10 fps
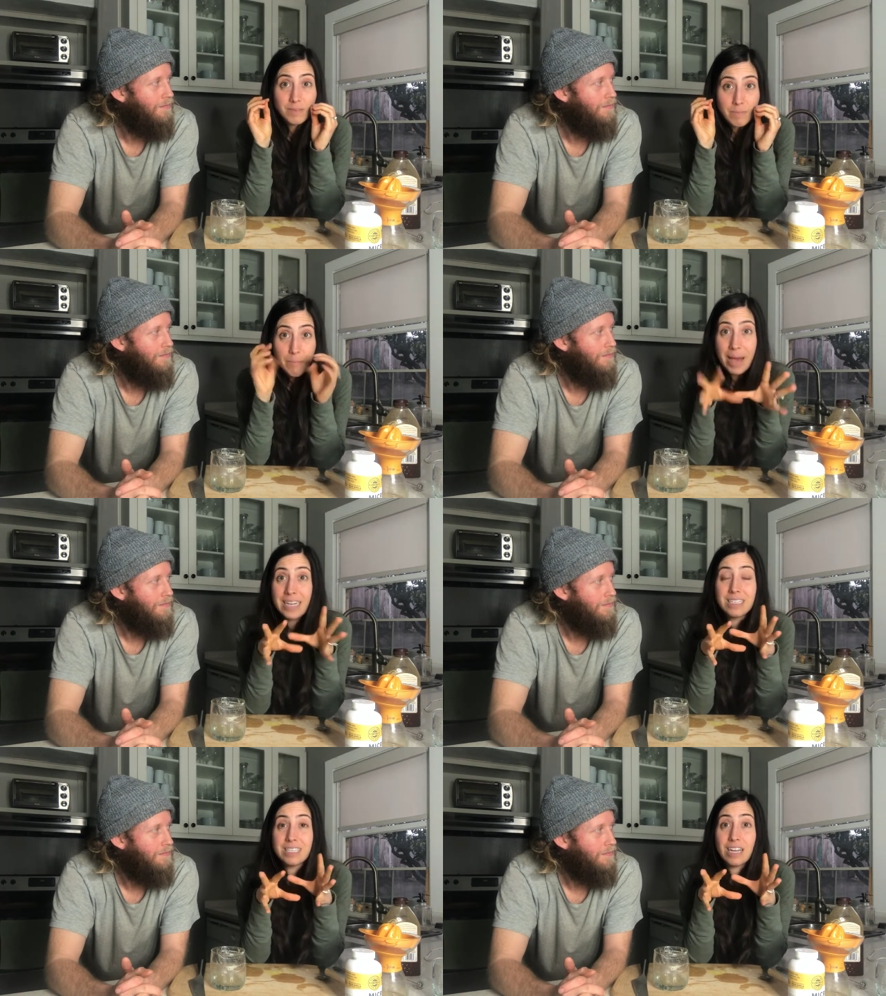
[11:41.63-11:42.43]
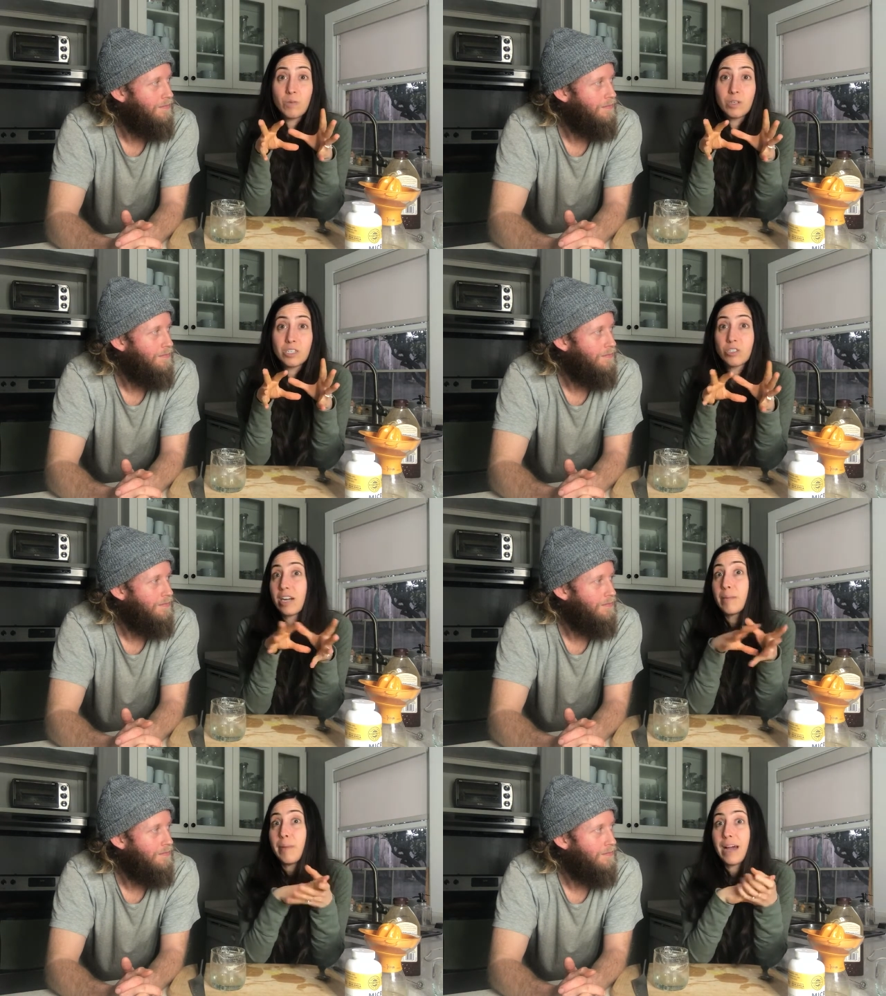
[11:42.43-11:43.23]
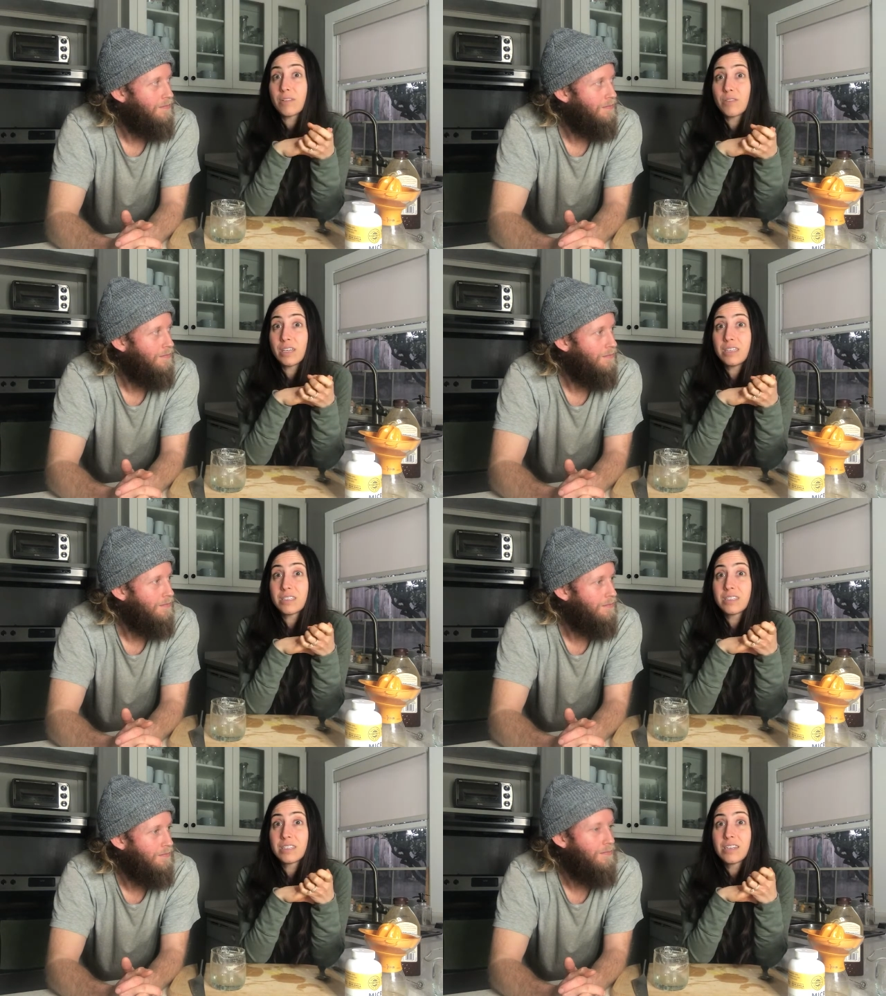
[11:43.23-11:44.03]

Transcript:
Speaker 1: medicine when you're trying to battle these.